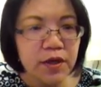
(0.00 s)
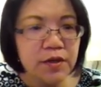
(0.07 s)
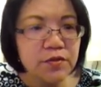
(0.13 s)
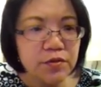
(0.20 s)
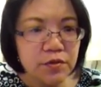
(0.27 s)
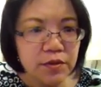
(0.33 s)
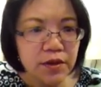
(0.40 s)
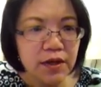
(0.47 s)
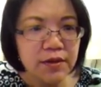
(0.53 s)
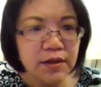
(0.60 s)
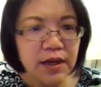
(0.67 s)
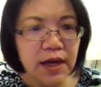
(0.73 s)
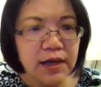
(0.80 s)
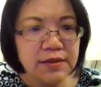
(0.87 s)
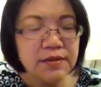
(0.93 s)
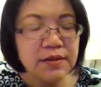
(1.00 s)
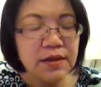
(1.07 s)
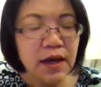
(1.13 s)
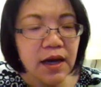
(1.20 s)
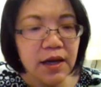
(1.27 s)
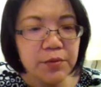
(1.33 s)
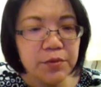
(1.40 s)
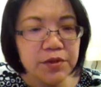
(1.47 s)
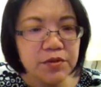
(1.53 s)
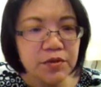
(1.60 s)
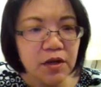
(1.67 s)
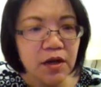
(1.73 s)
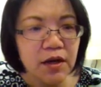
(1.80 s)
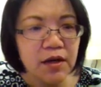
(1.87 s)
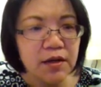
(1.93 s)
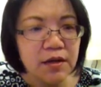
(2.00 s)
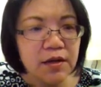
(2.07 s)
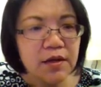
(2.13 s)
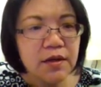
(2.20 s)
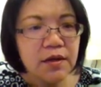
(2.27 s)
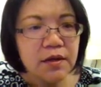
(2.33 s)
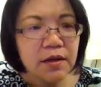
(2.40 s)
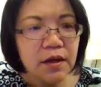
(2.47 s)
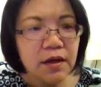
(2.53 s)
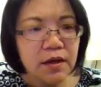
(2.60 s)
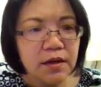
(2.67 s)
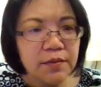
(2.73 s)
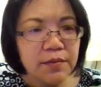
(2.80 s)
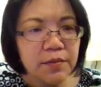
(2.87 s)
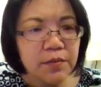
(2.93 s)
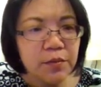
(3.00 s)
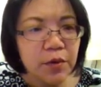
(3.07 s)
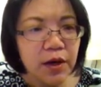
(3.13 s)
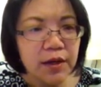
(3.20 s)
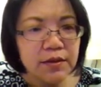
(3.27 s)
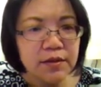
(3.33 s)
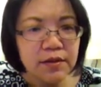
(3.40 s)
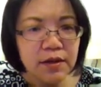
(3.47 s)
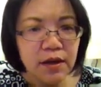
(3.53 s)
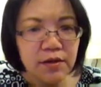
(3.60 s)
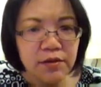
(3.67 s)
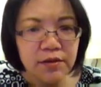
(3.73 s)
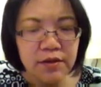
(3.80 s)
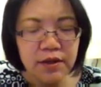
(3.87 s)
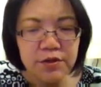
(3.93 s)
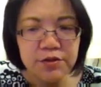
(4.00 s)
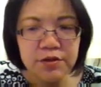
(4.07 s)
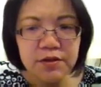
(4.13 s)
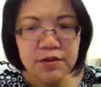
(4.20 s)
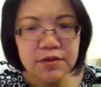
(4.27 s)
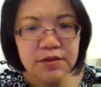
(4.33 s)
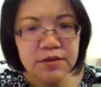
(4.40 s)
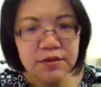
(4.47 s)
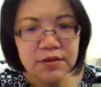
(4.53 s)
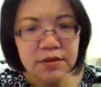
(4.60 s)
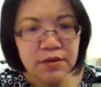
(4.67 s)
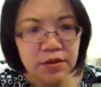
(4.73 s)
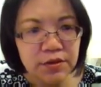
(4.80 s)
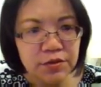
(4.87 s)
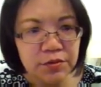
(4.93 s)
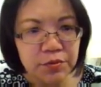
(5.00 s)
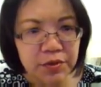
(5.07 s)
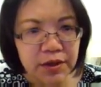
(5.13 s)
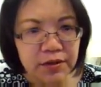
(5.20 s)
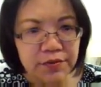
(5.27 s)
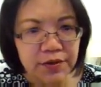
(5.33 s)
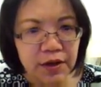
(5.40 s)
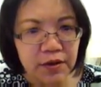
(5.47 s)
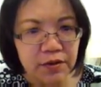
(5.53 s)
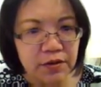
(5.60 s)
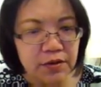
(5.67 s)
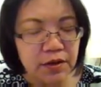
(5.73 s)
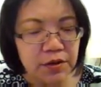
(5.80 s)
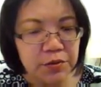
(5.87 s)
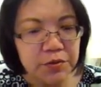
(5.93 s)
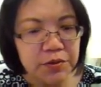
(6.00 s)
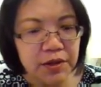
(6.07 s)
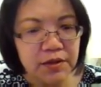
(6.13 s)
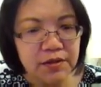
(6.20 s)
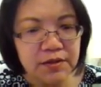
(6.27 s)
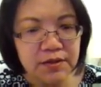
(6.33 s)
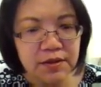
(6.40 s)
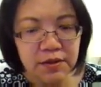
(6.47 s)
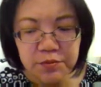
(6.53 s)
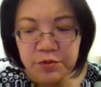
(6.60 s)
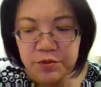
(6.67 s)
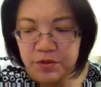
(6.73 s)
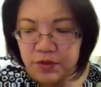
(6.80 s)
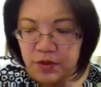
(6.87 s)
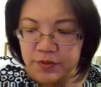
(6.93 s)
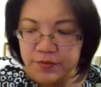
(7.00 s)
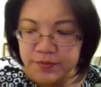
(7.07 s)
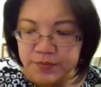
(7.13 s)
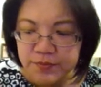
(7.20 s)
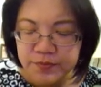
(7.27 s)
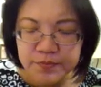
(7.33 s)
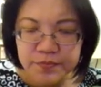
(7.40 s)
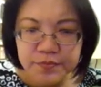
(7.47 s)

Okay, so on the last slide, we saw one calculation. This is another way of calculating. You'll get the same result.